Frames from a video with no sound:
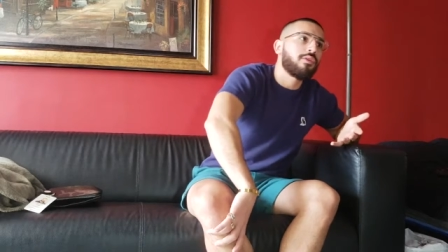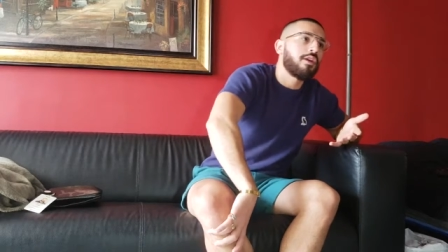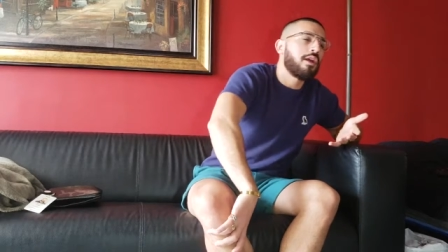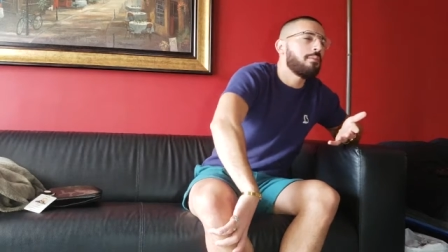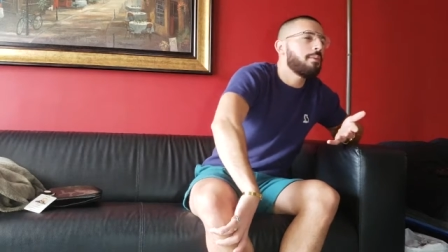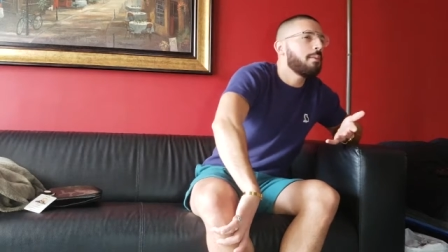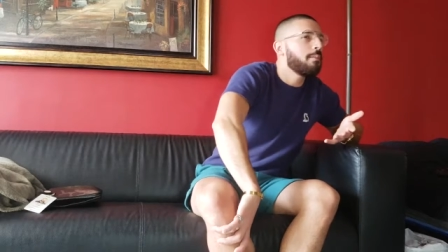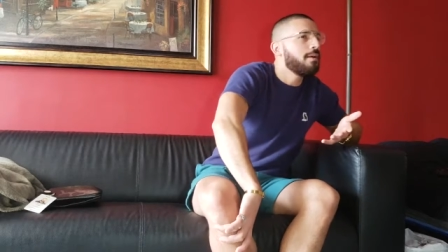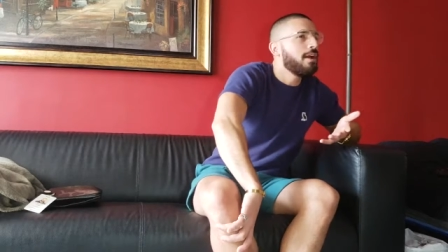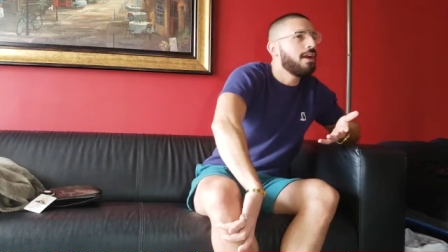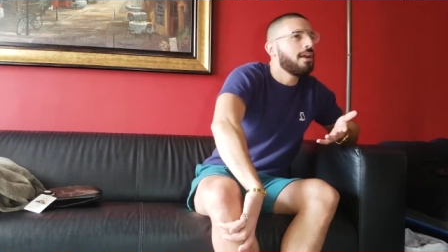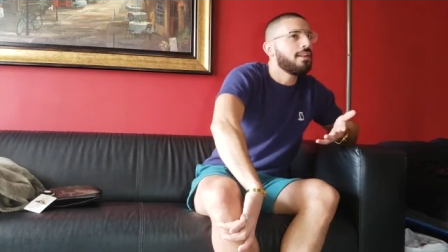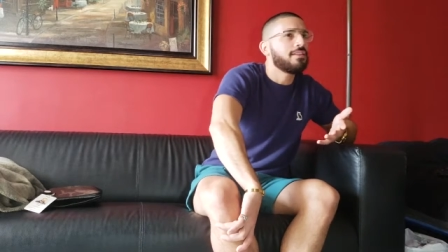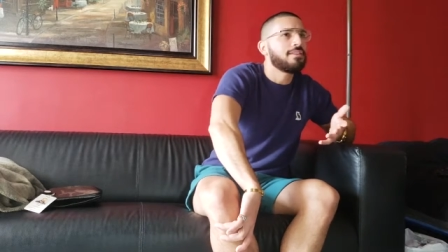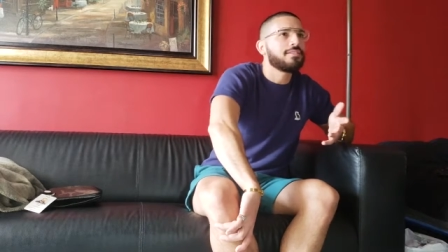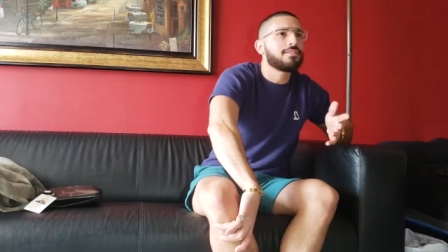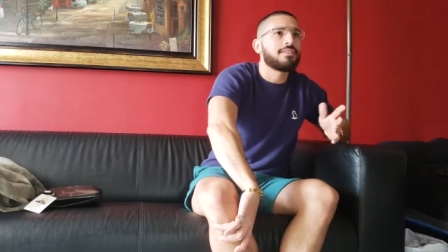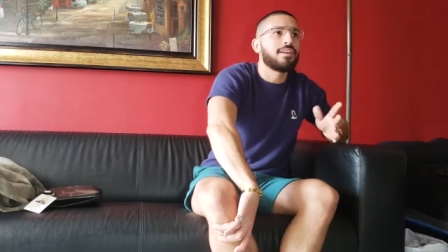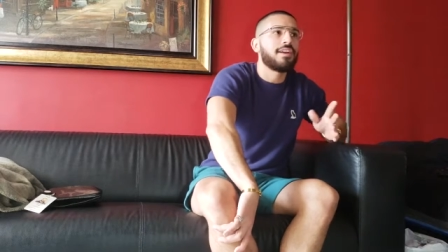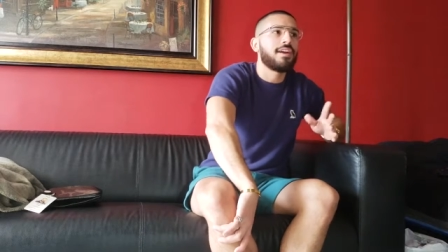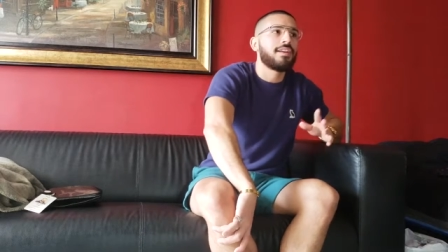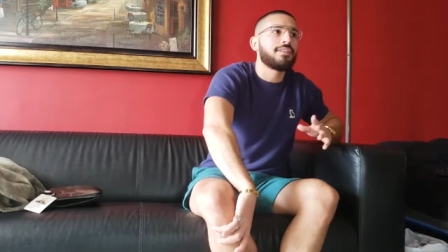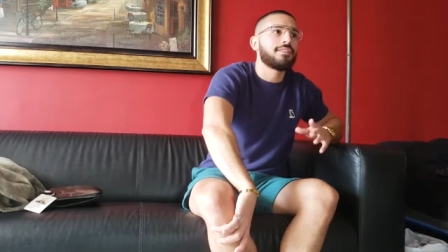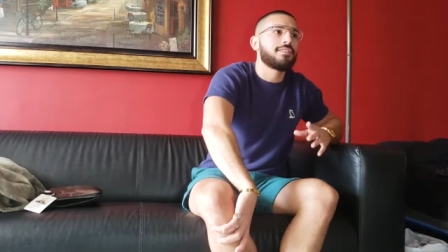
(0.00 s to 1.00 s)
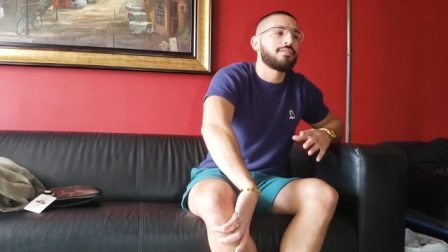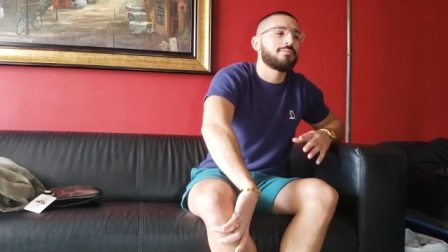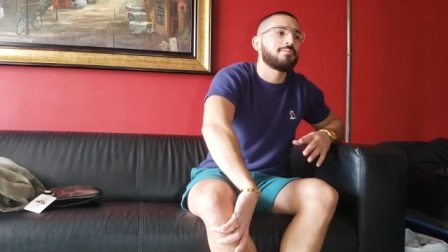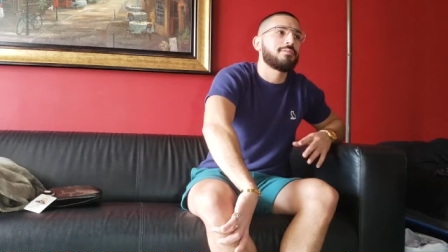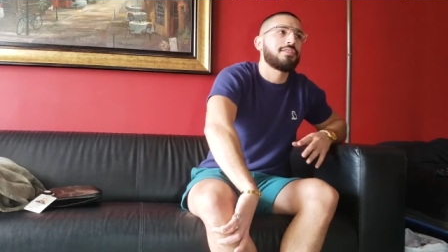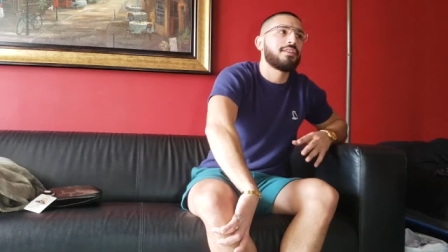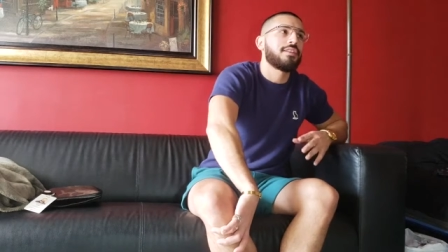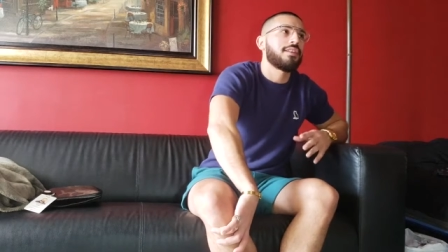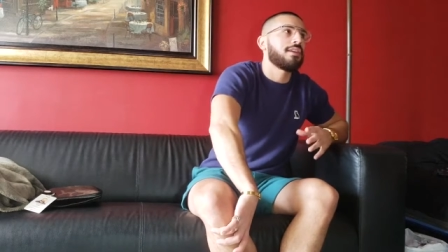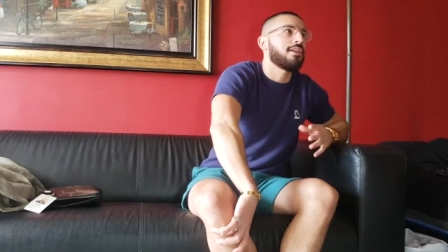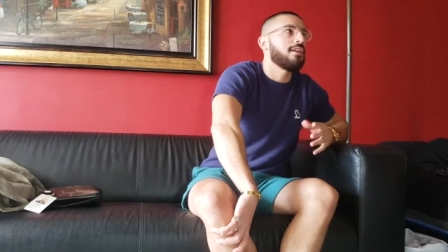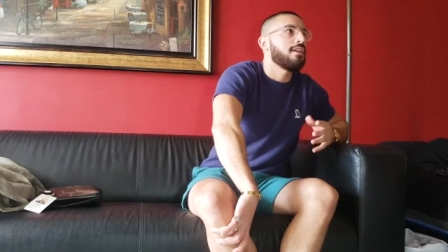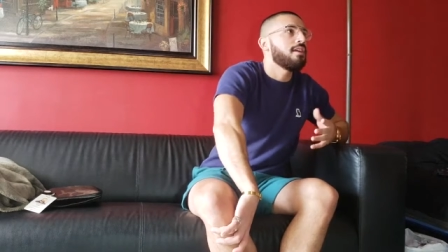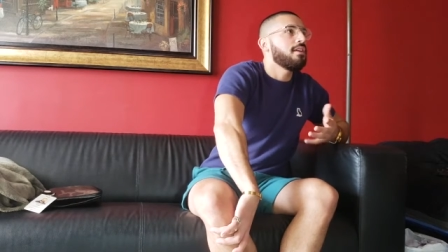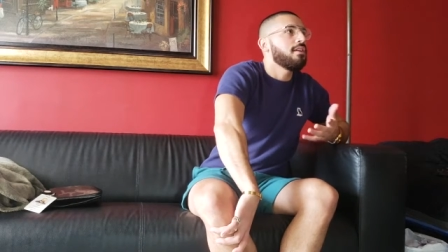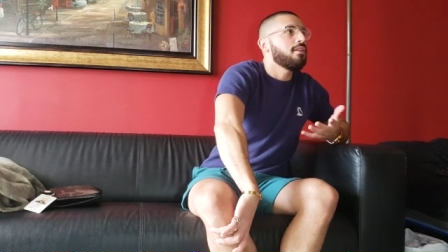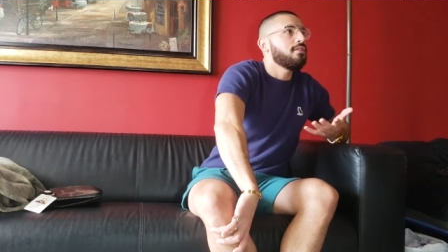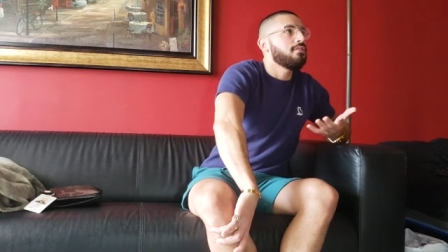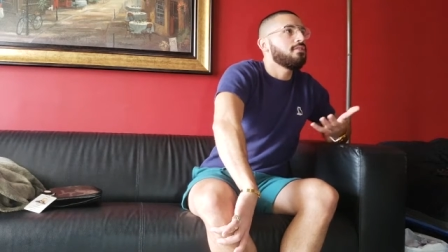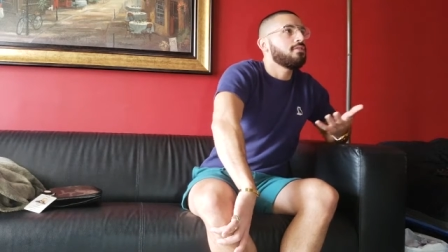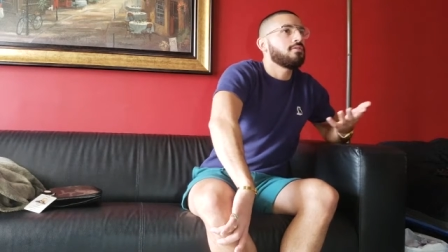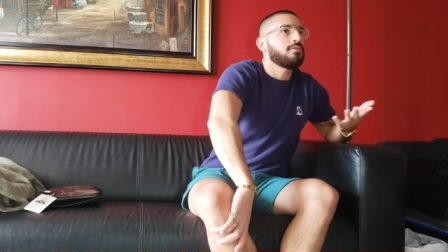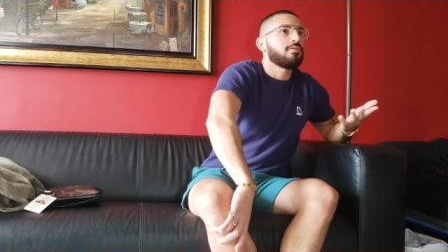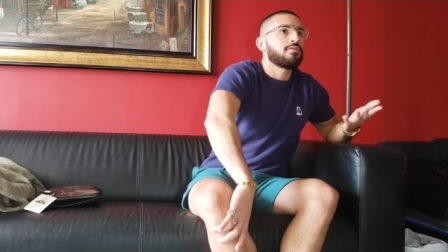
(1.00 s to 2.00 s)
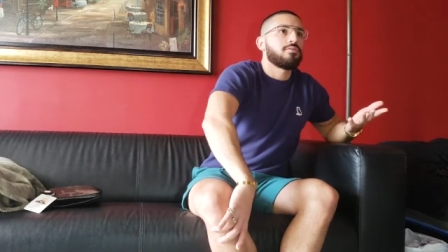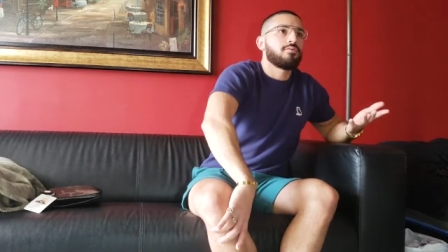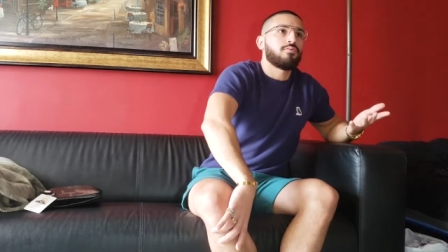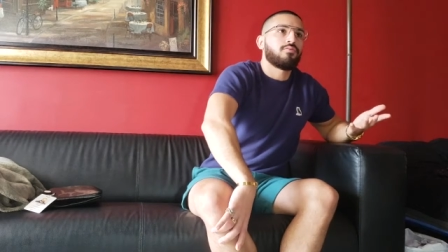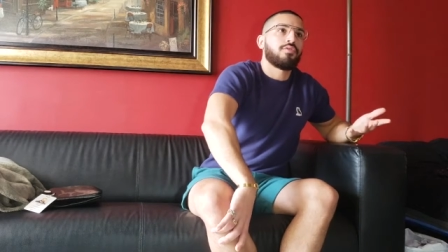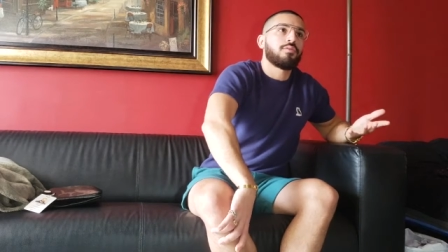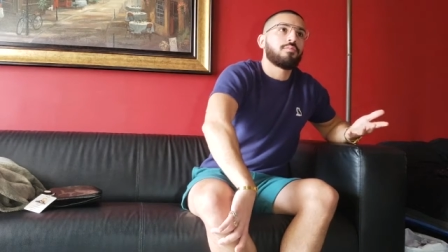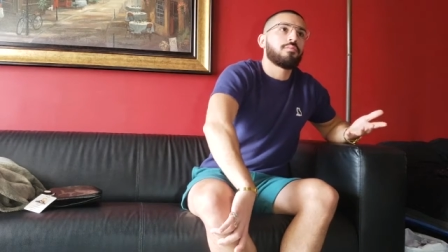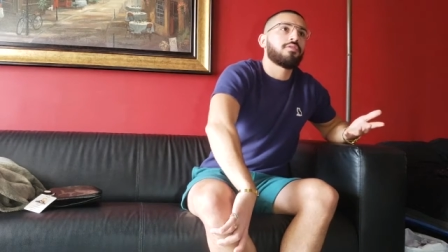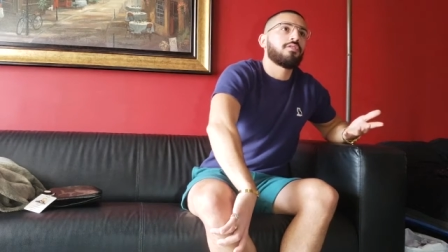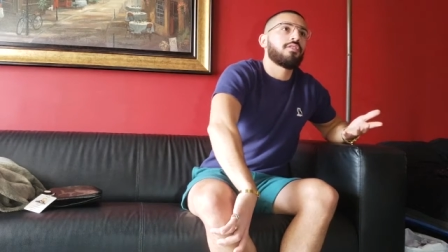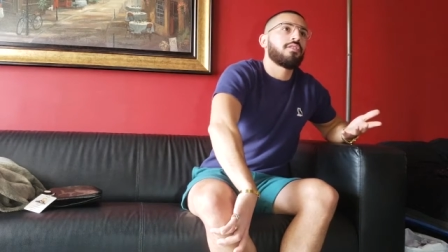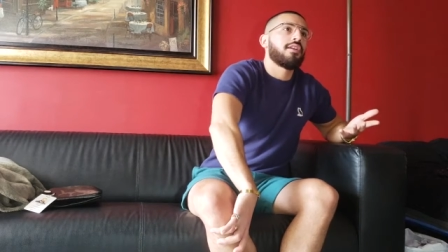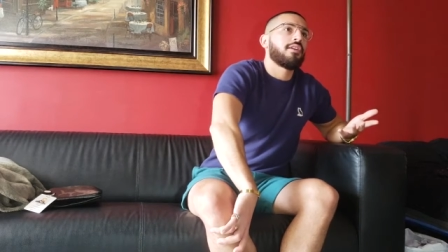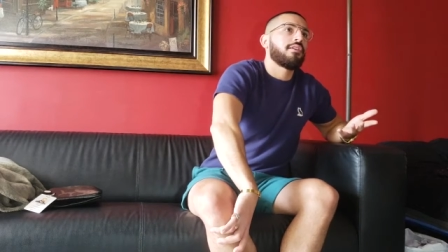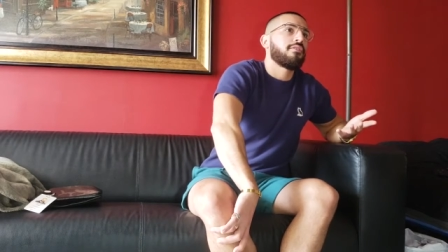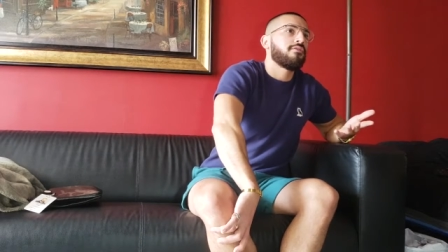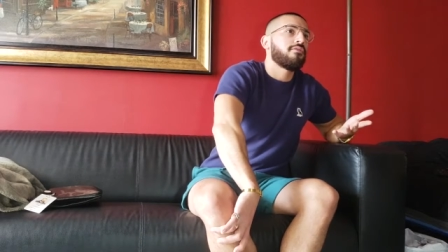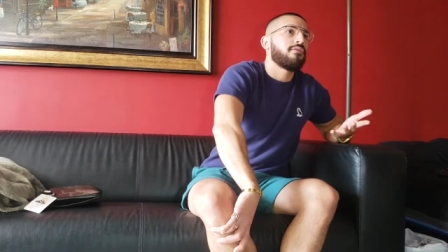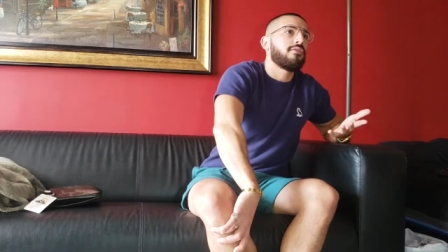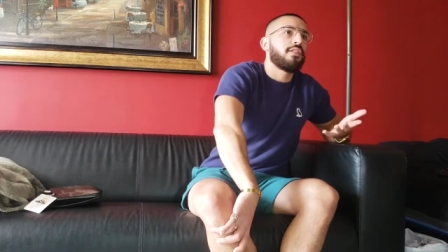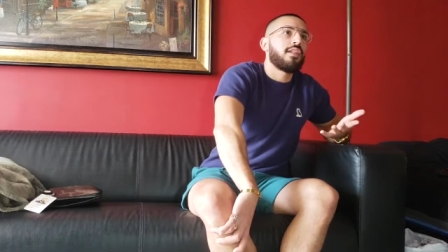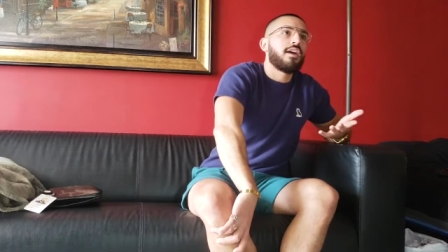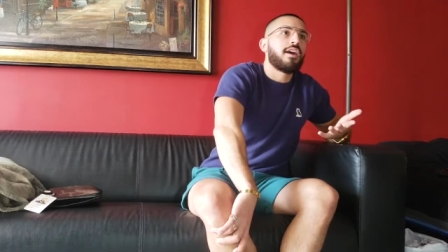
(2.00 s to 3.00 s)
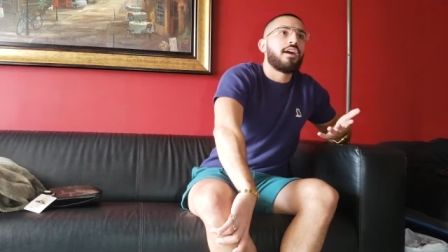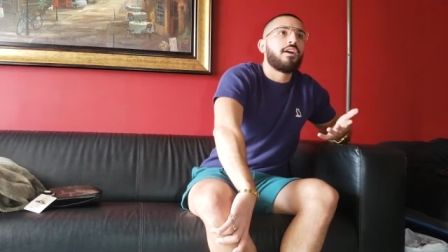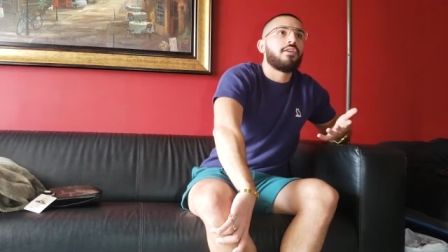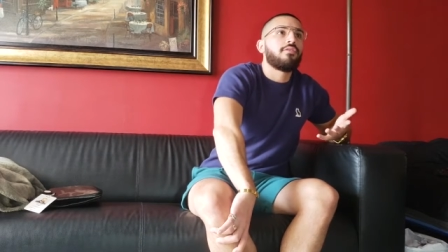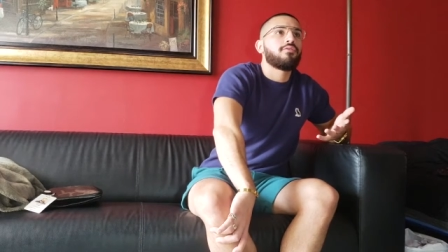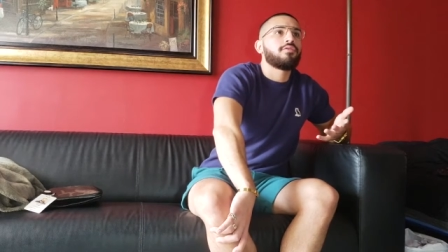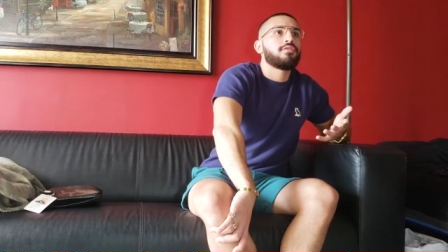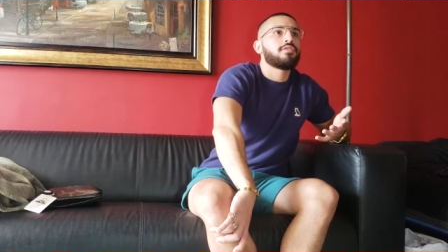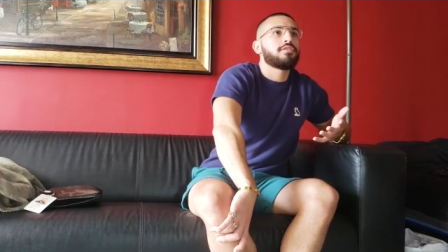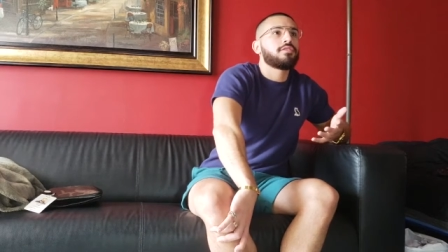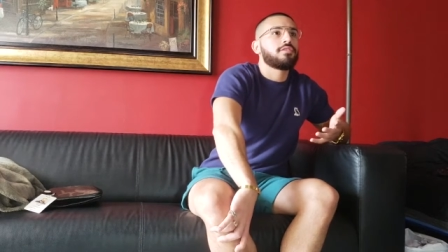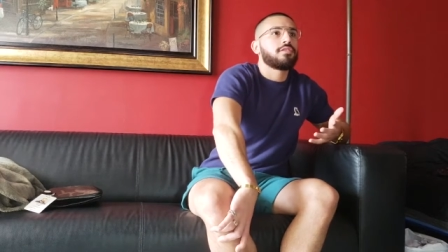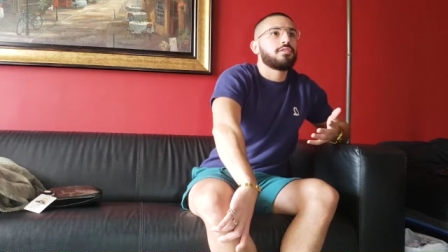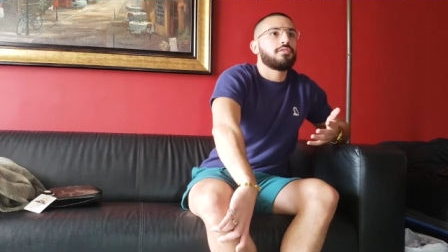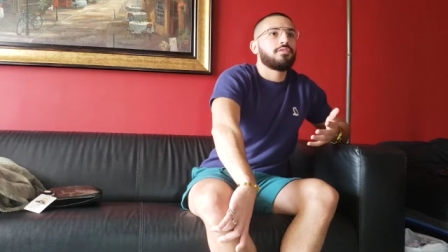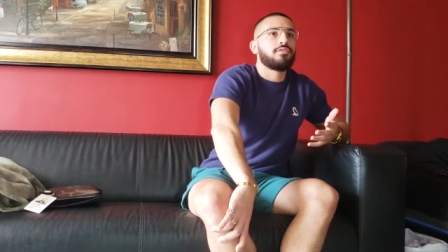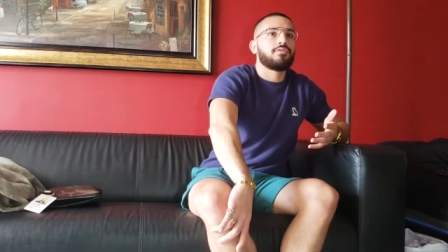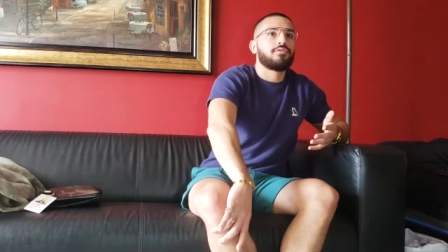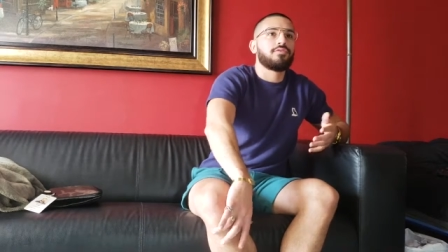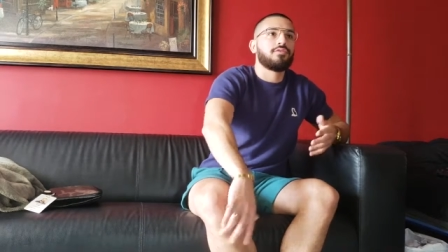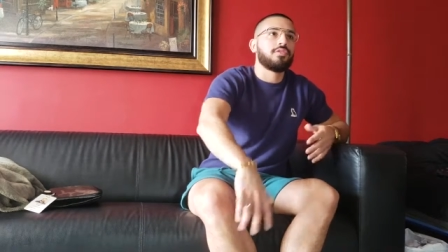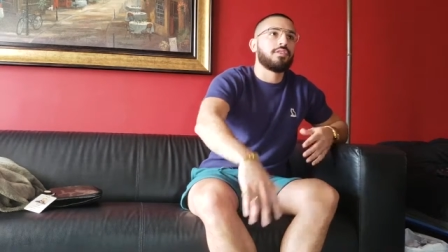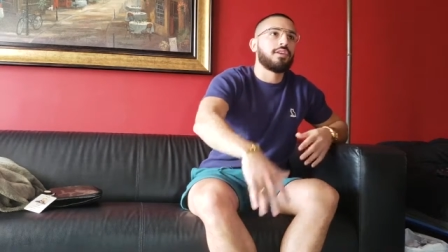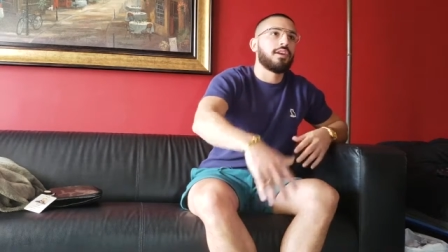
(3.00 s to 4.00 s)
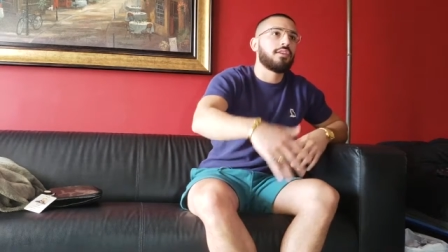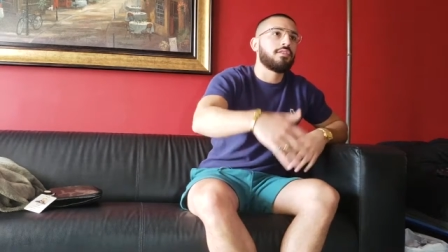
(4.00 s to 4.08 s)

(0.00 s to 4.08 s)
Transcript: I remember I had this guy tell me that like you know women are like flowers and you know you gotta